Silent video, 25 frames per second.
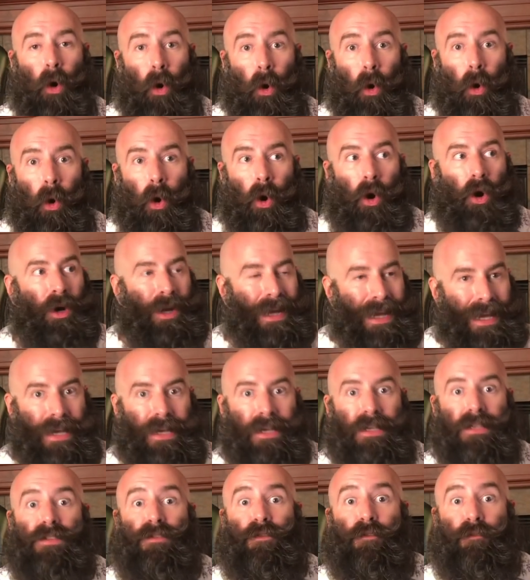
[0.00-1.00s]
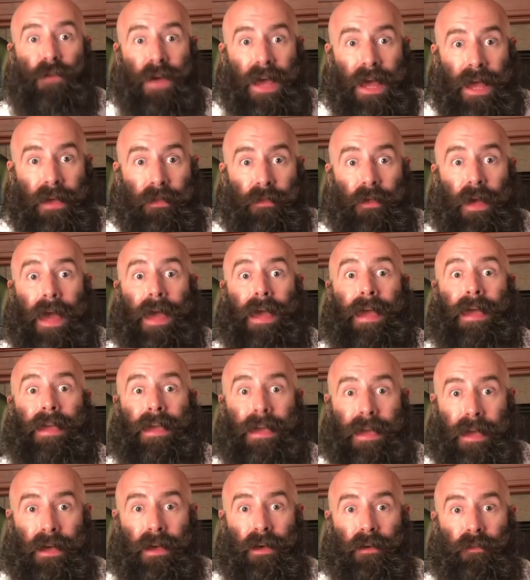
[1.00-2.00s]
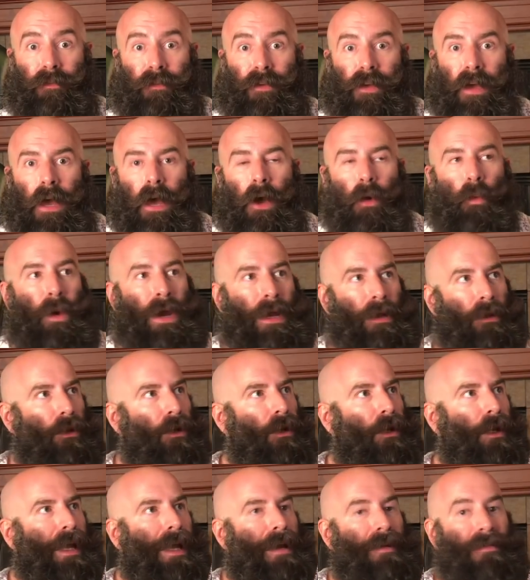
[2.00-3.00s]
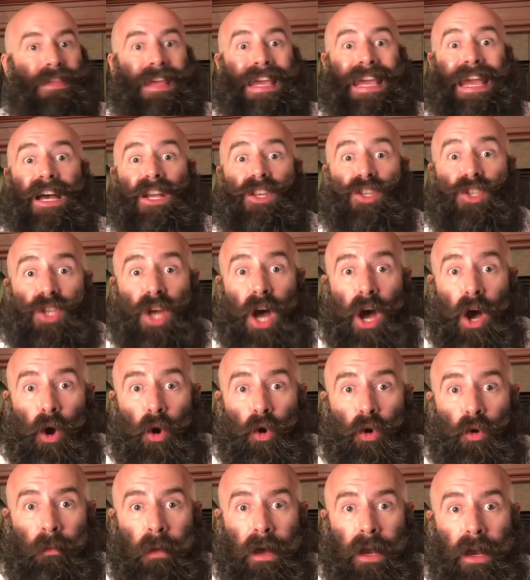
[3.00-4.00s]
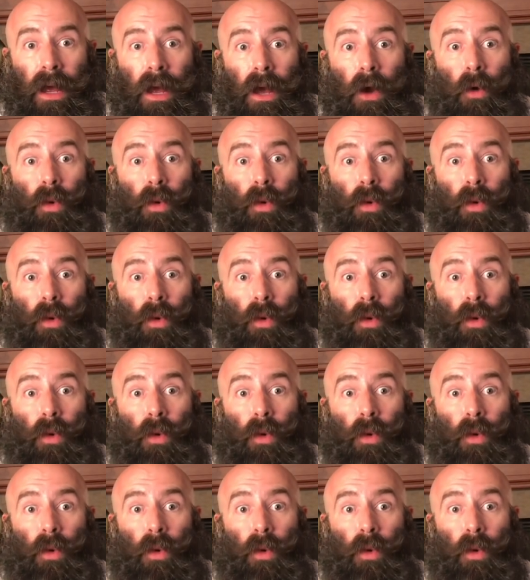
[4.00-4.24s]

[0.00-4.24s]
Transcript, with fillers: or is faith a gift? We look at the atonement.